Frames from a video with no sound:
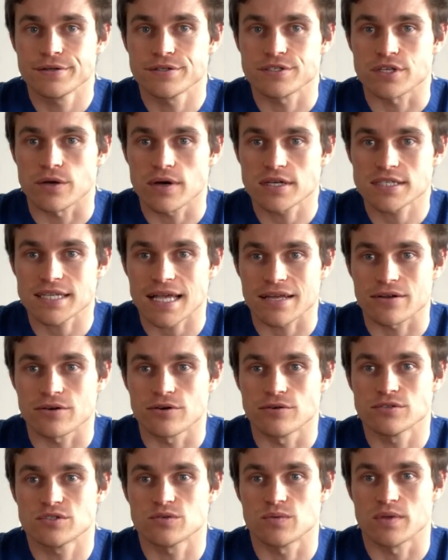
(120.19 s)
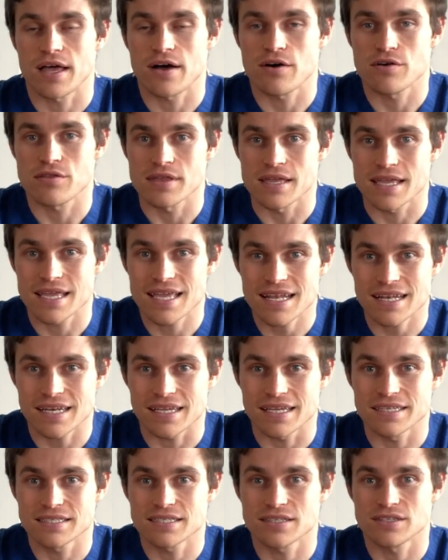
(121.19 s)
So us adults with healthy
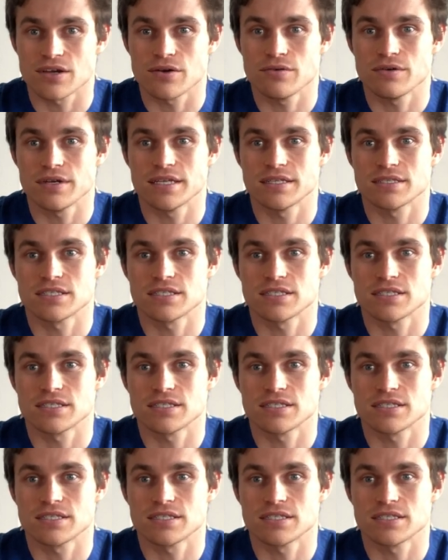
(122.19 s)
kidneys don't need to